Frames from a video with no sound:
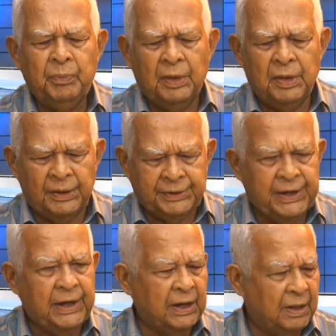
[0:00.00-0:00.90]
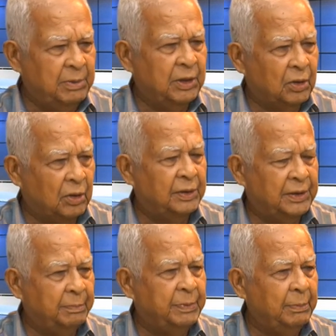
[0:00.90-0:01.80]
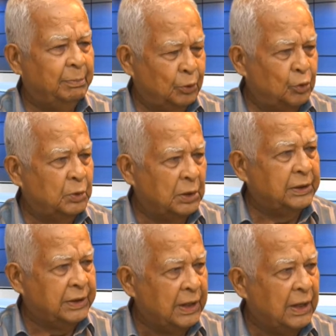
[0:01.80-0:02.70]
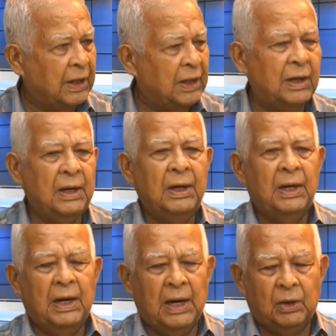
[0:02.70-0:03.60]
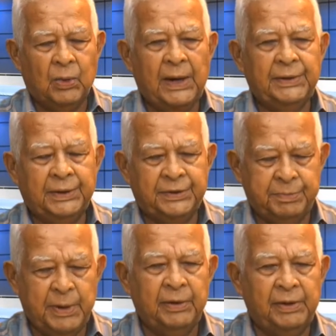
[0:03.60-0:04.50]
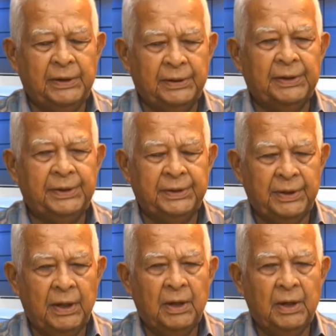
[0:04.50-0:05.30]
not here, because the people who work here are quite experienced.